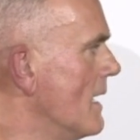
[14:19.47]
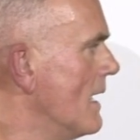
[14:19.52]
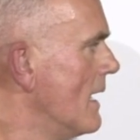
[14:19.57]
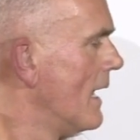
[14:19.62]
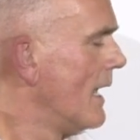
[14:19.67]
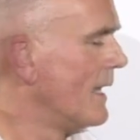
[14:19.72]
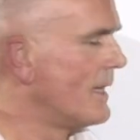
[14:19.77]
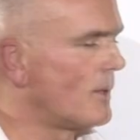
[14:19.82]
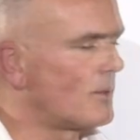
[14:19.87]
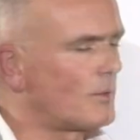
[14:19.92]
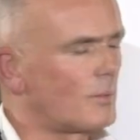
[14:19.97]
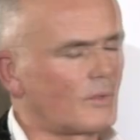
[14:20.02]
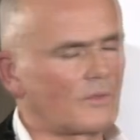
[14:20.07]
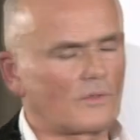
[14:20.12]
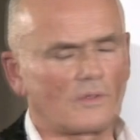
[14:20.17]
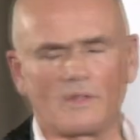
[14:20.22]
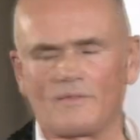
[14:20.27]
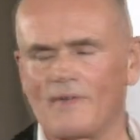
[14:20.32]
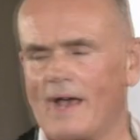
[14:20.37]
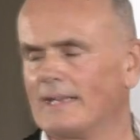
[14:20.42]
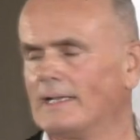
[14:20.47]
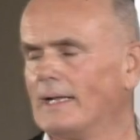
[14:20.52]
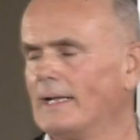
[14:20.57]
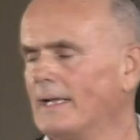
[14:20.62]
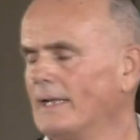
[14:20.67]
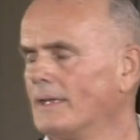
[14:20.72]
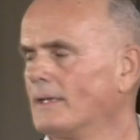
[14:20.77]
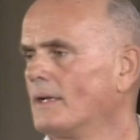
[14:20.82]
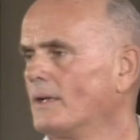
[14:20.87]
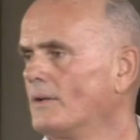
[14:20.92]
And it was the
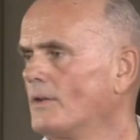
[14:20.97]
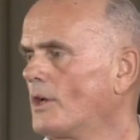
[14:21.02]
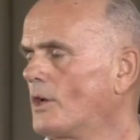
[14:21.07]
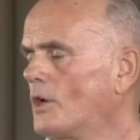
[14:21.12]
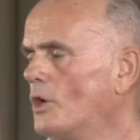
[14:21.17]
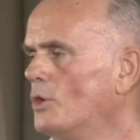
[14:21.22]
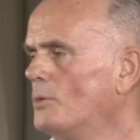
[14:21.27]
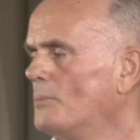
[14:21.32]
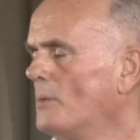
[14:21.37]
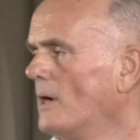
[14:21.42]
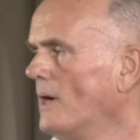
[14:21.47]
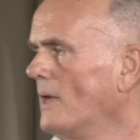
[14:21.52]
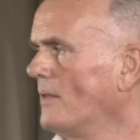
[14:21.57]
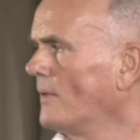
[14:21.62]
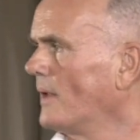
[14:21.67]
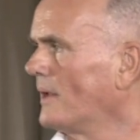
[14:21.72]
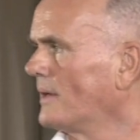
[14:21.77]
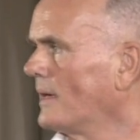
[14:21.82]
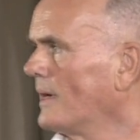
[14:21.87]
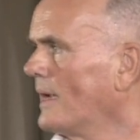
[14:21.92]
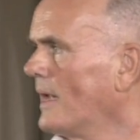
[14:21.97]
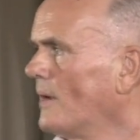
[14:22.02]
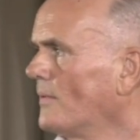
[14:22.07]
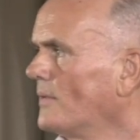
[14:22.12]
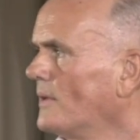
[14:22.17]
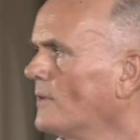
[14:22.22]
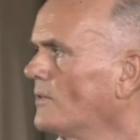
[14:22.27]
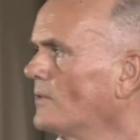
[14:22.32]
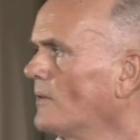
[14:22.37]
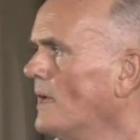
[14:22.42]
vanillin and the coumarin that allowed
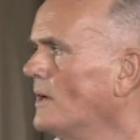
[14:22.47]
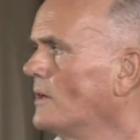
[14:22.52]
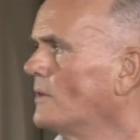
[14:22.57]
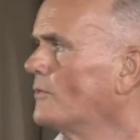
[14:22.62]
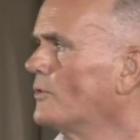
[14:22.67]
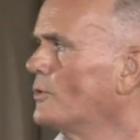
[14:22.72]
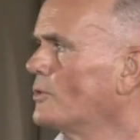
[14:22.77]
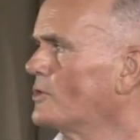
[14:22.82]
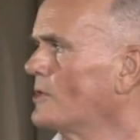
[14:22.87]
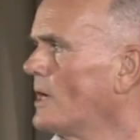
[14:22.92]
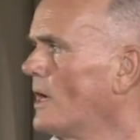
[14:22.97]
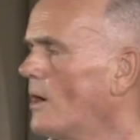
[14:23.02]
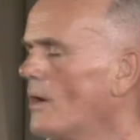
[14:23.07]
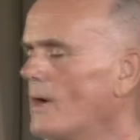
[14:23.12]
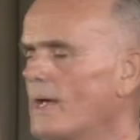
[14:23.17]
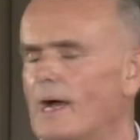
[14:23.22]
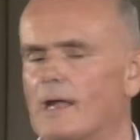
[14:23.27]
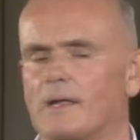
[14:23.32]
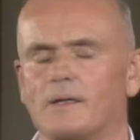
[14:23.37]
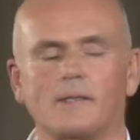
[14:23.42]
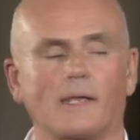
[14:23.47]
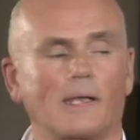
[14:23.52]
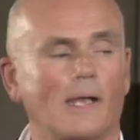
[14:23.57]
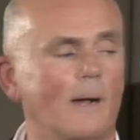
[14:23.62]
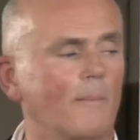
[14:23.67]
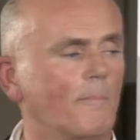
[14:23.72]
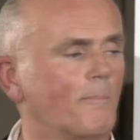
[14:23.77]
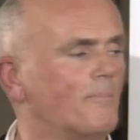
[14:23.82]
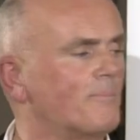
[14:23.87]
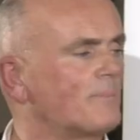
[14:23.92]
this scent Fougère Royale to come.
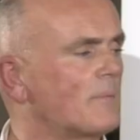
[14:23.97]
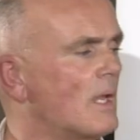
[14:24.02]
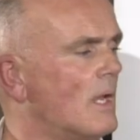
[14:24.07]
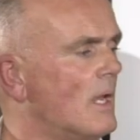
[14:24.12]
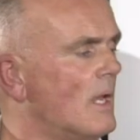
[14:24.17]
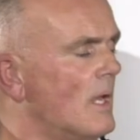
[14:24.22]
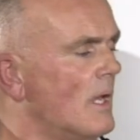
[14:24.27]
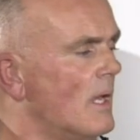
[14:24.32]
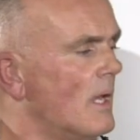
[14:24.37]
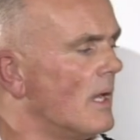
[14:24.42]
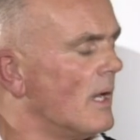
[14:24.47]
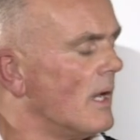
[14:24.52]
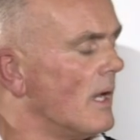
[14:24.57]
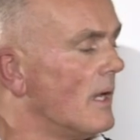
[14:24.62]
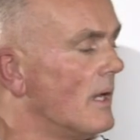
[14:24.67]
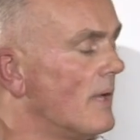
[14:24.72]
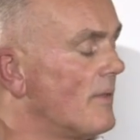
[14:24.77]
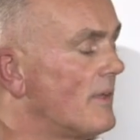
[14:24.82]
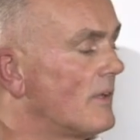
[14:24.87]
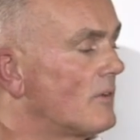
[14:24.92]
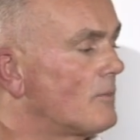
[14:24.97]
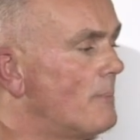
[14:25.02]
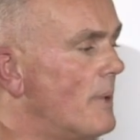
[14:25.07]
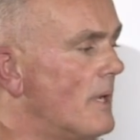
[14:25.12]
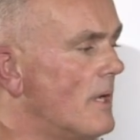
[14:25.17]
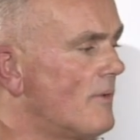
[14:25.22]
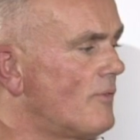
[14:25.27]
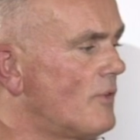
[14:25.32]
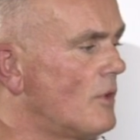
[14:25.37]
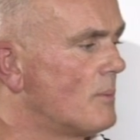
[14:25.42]
Uh, this
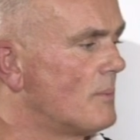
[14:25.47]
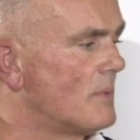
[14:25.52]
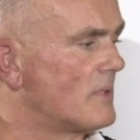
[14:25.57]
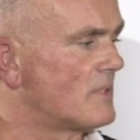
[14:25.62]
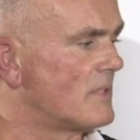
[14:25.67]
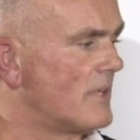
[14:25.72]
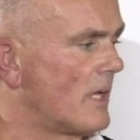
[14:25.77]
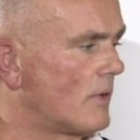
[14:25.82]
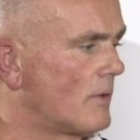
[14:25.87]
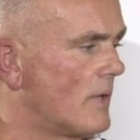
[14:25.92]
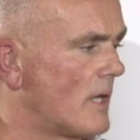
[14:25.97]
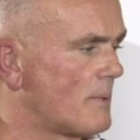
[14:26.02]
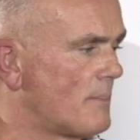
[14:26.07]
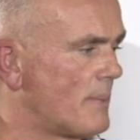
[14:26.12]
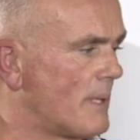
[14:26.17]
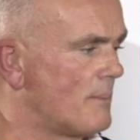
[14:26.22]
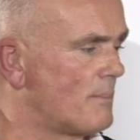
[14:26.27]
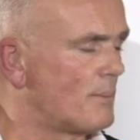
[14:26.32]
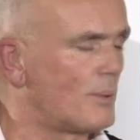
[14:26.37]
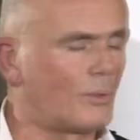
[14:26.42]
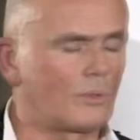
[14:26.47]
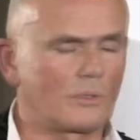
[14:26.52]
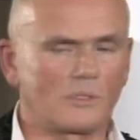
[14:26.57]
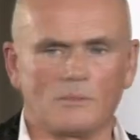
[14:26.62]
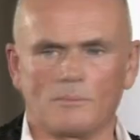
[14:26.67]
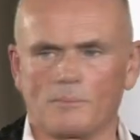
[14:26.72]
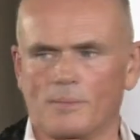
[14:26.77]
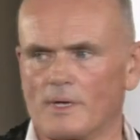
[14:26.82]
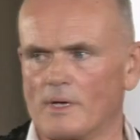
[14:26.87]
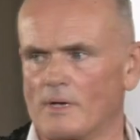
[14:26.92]
perfume is an incredibly important
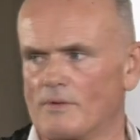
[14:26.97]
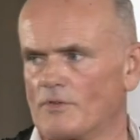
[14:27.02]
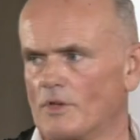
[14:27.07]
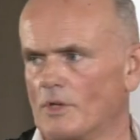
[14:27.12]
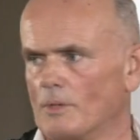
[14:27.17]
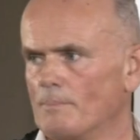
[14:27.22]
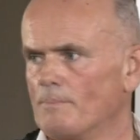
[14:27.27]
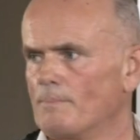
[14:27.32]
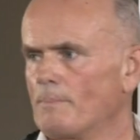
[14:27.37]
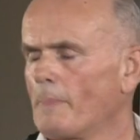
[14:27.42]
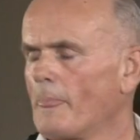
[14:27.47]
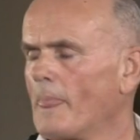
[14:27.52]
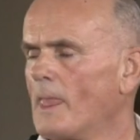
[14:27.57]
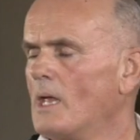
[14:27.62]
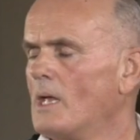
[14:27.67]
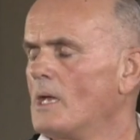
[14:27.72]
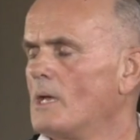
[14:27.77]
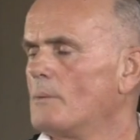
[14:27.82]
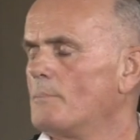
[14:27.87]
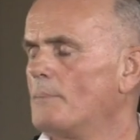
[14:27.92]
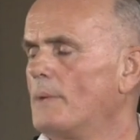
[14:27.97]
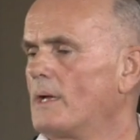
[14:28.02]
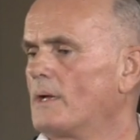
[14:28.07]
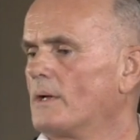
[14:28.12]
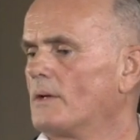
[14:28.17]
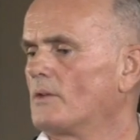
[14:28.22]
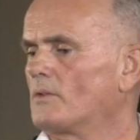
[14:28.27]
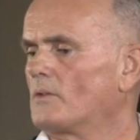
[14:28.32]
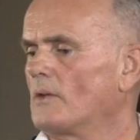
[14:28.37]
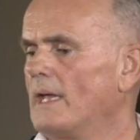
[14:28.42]
perfume
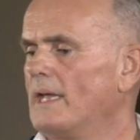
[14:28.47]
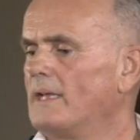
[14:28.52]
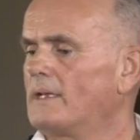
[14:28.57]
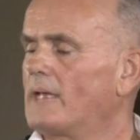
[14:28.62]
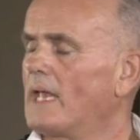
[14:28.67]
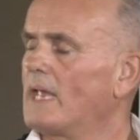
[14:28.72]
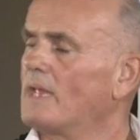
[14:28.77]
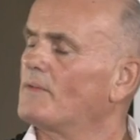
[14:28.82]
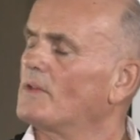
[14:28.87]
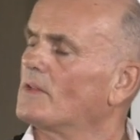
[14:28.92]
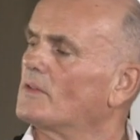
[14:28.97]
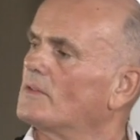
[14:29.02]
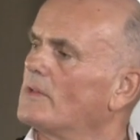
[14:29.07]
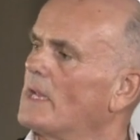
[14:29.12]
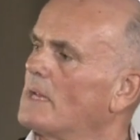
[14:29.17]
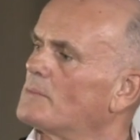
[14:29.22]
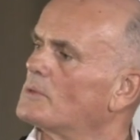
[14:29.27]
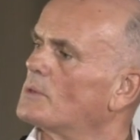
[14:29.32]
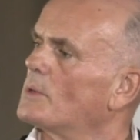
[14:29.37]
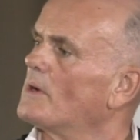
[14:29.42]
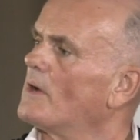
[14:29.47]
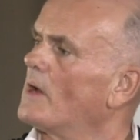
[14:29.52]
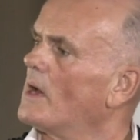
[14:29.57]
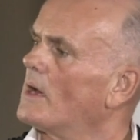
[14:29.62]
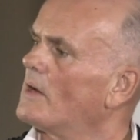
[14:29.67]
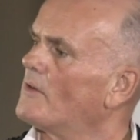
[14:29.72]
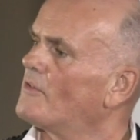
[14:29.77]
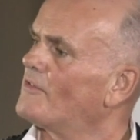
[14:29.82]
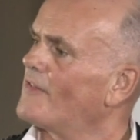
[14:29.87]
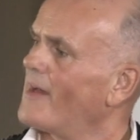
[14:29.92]
because it gave its name to a,
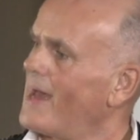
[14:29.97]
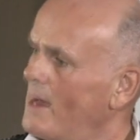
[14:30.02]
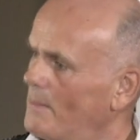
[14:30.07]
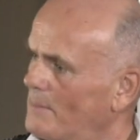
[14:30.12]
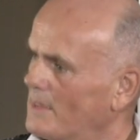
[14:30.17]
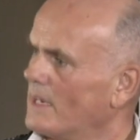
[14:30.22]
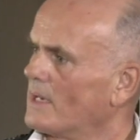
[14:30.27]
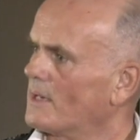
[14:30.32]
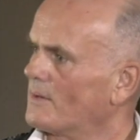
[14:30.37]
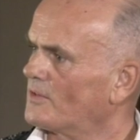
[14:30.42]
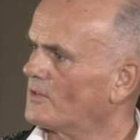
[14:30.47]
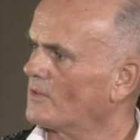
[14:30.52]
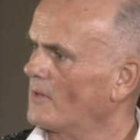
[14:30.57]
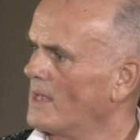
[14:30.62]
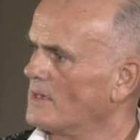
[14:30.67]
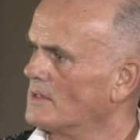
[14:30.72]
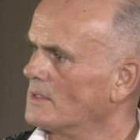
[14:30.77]
a family of scent.